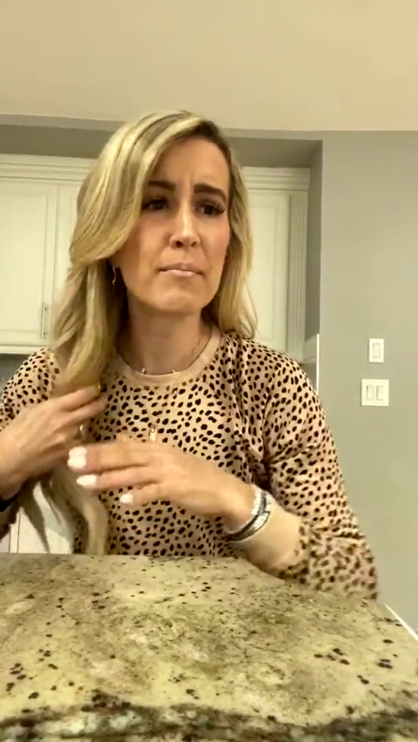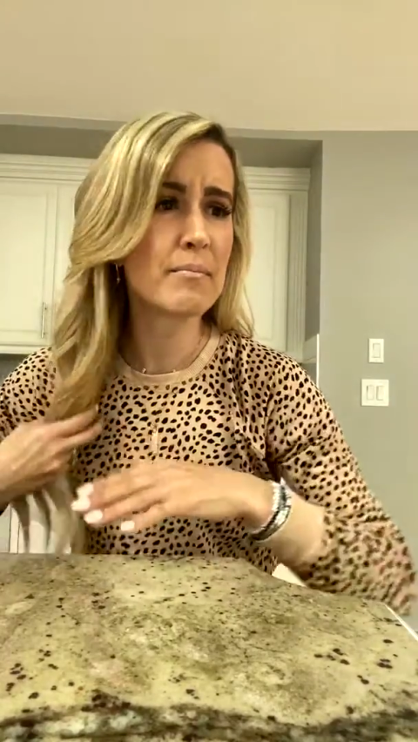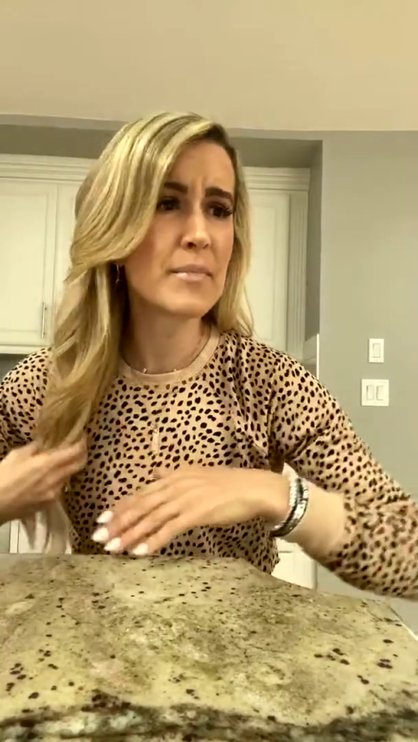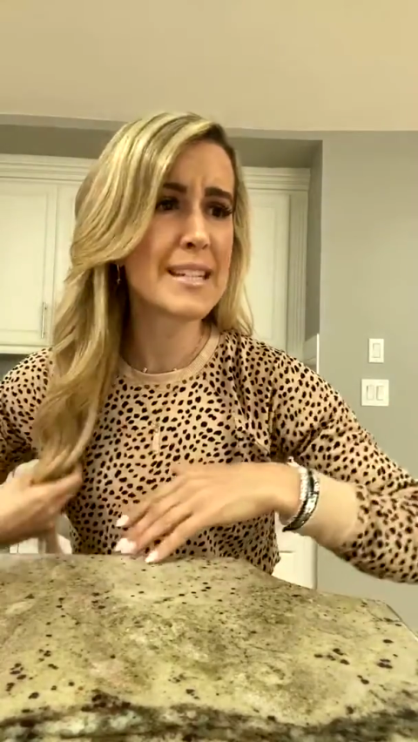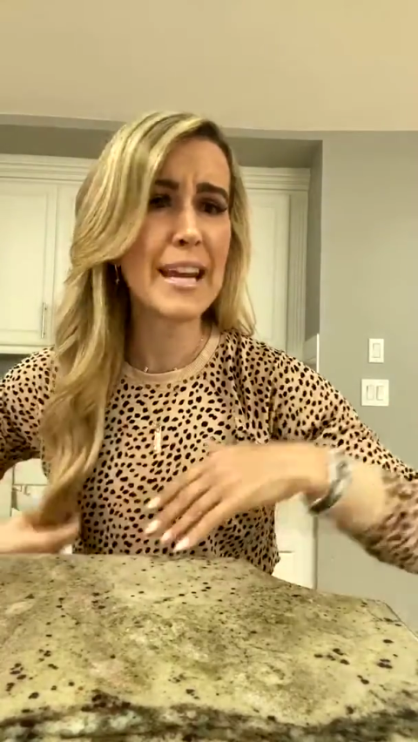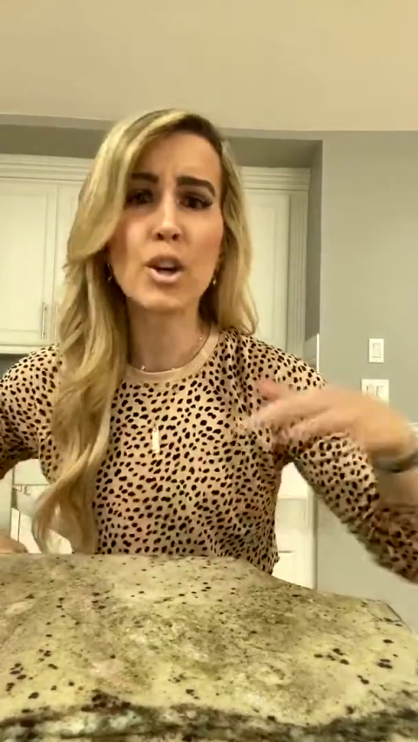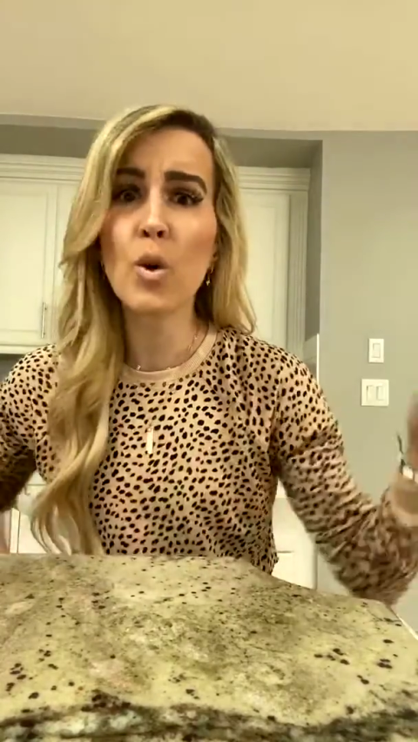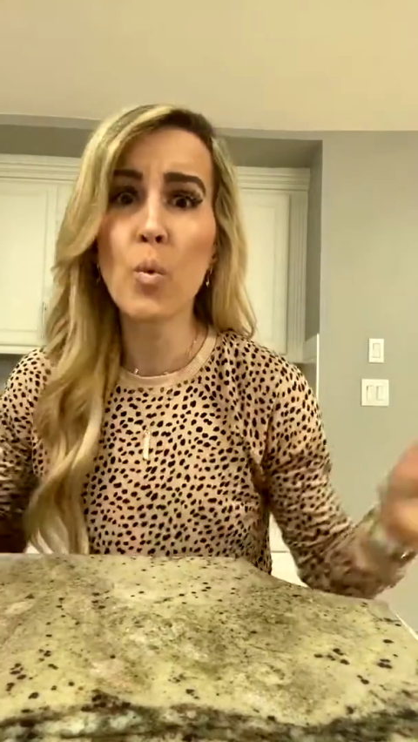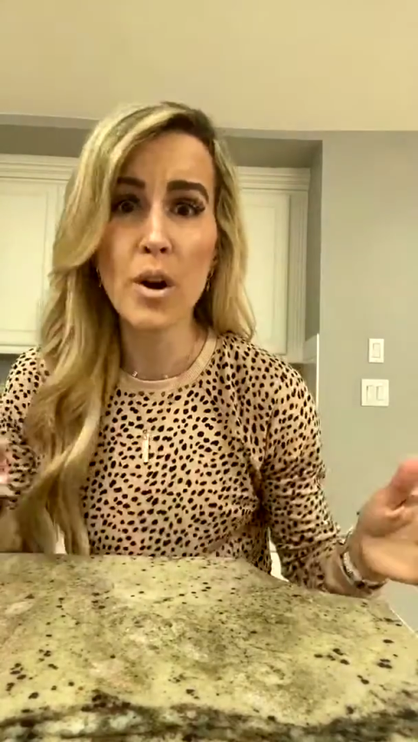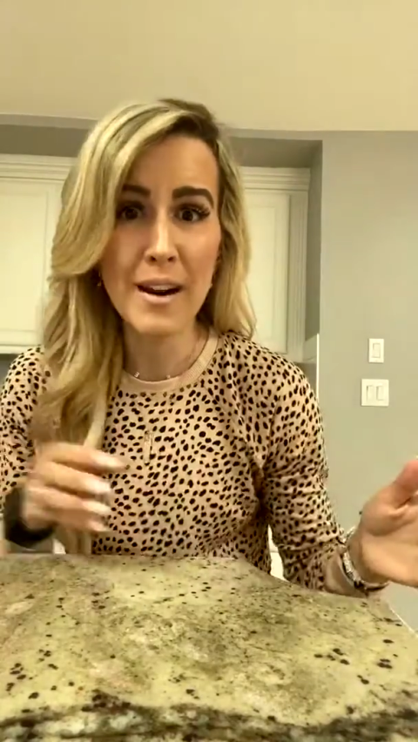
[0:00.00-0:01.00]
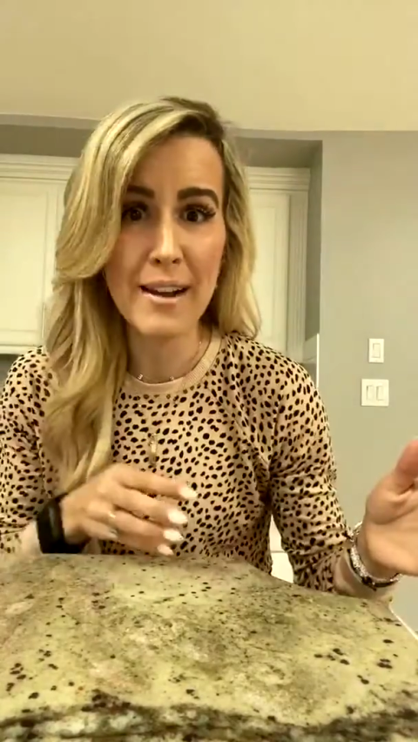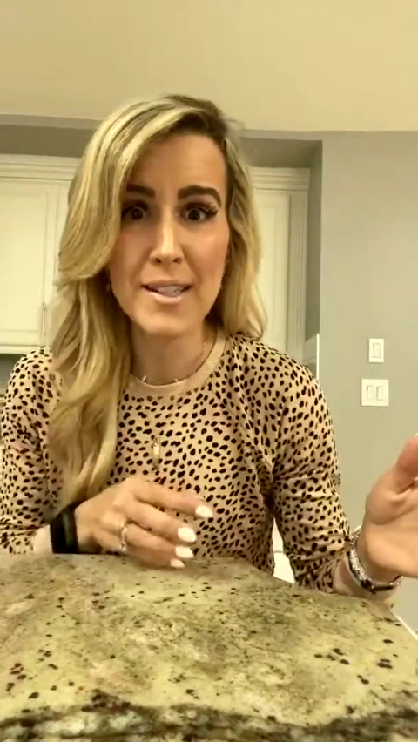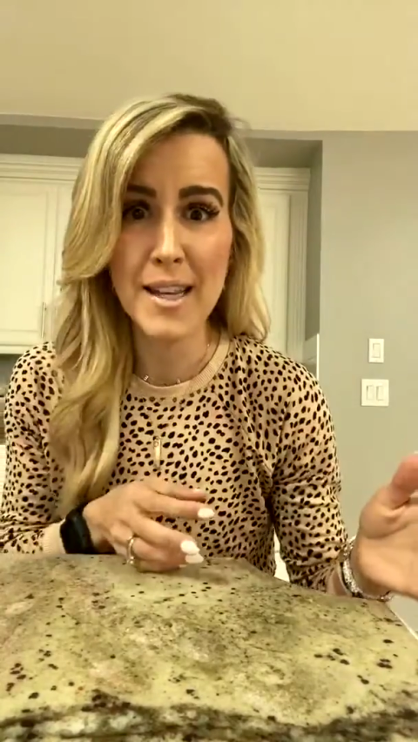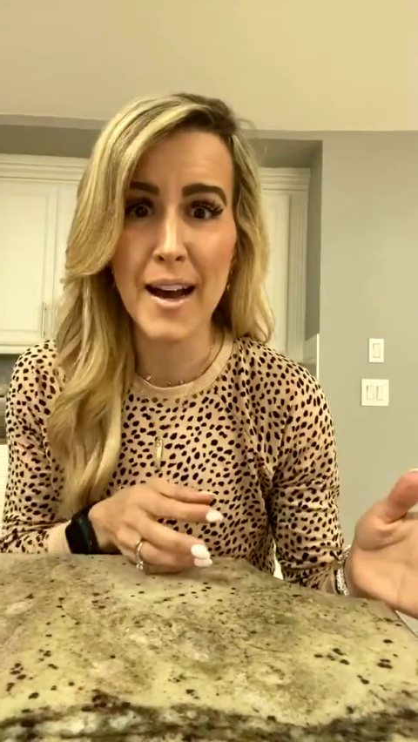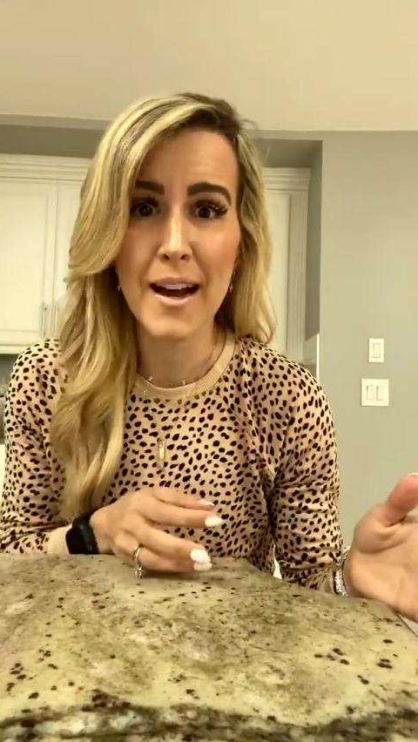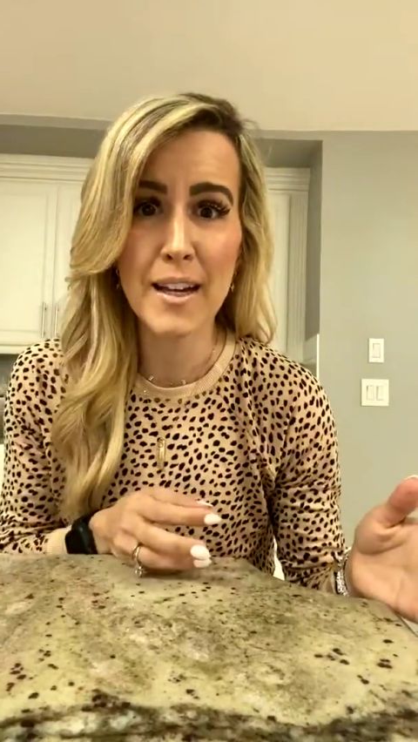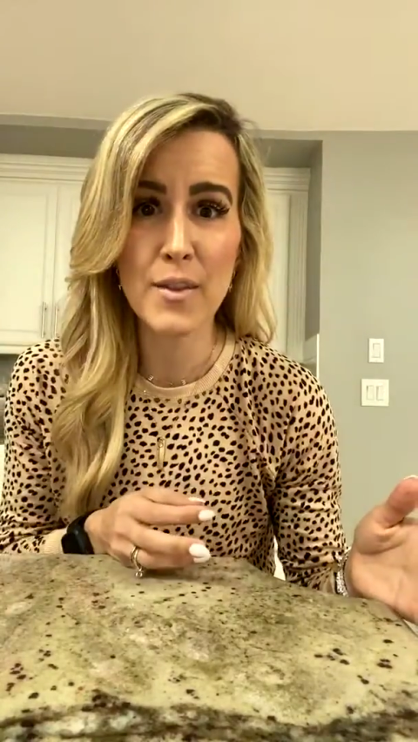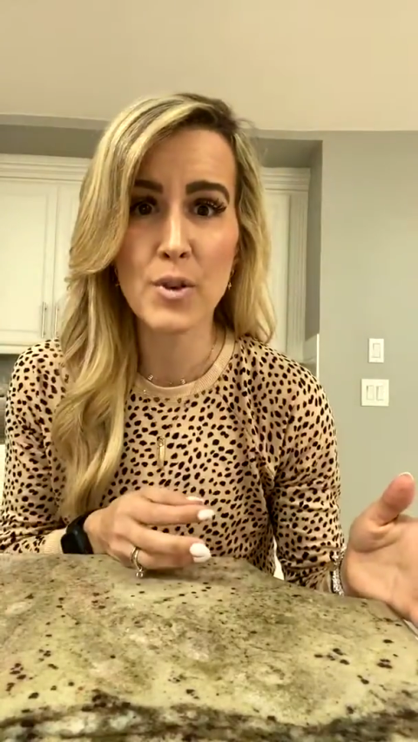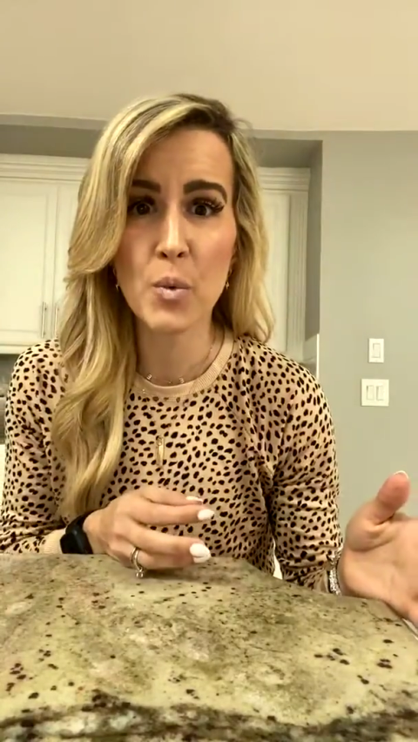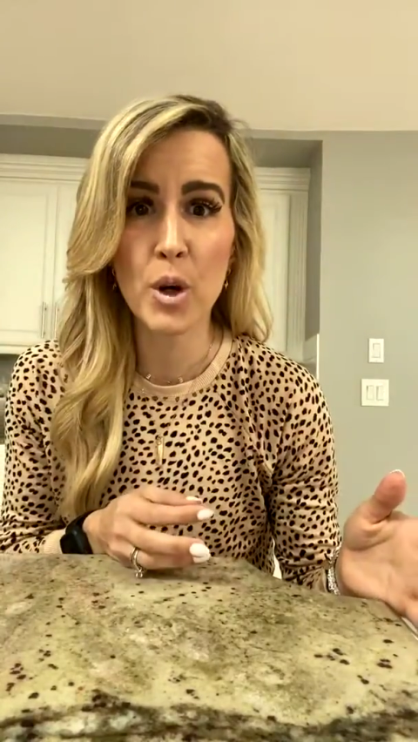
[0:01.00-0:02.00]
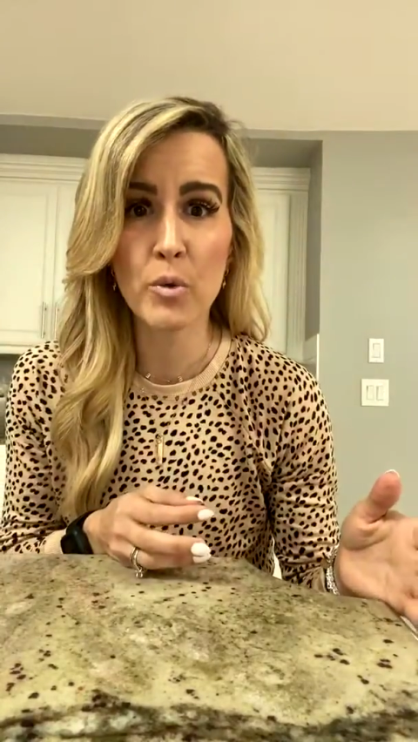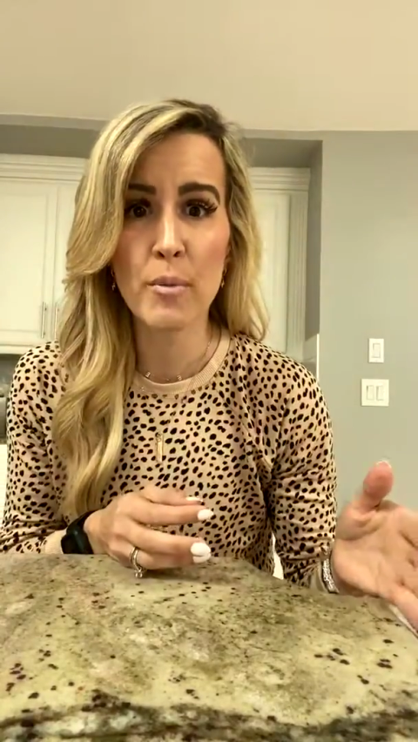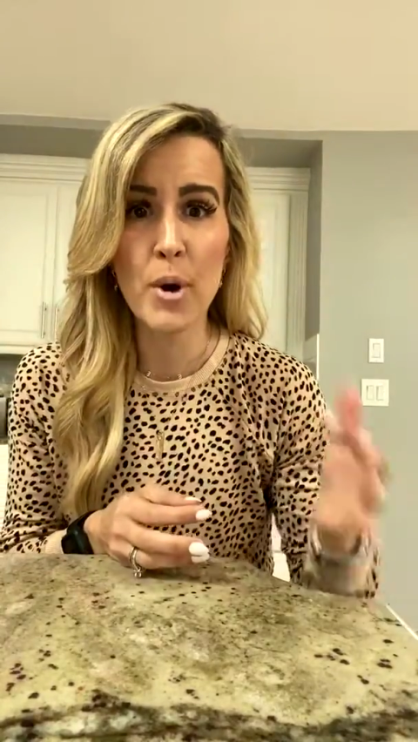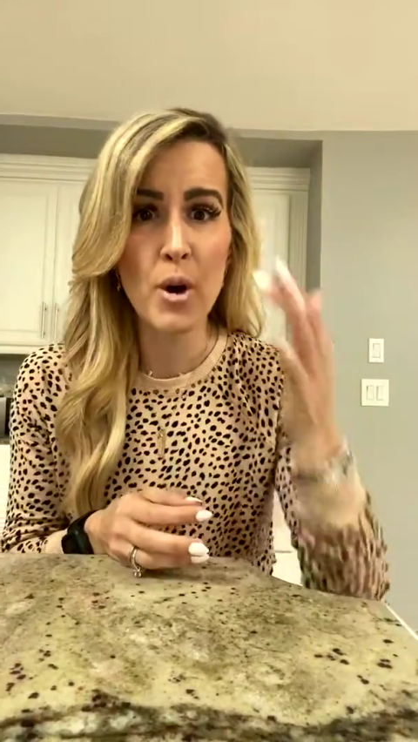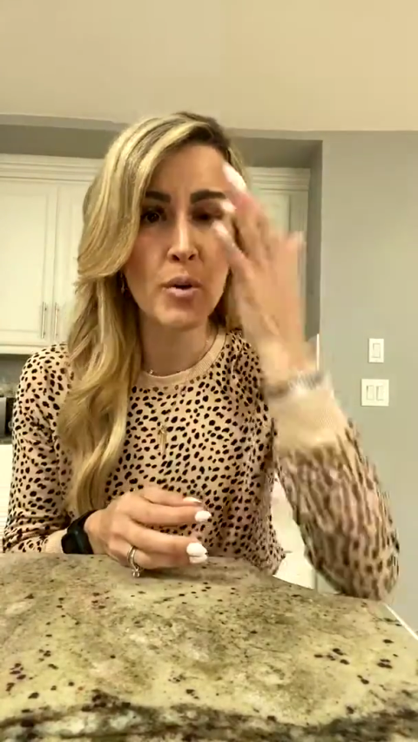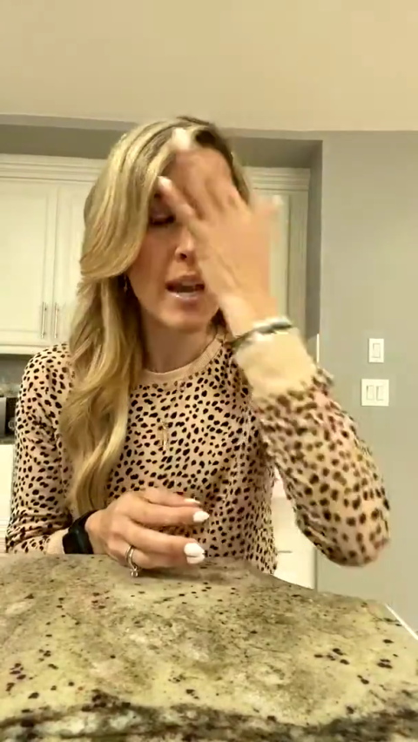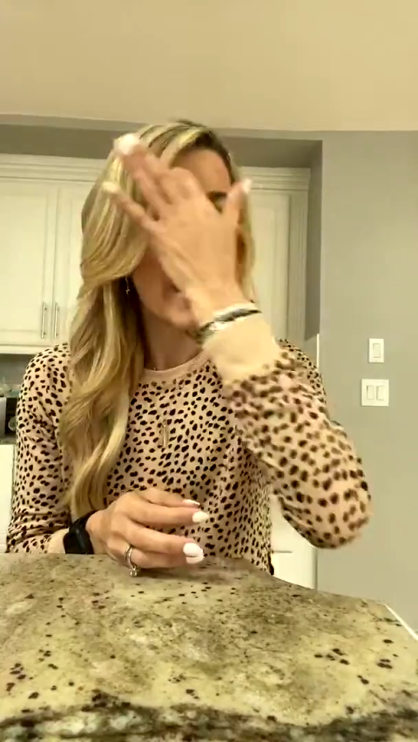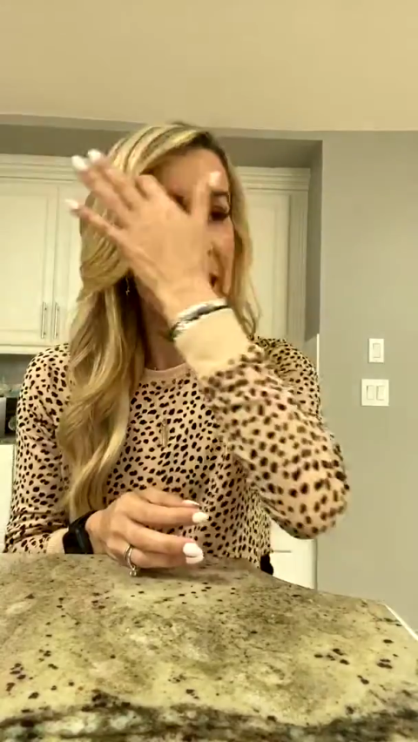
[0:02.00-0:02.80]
Take your work outside if you work remote.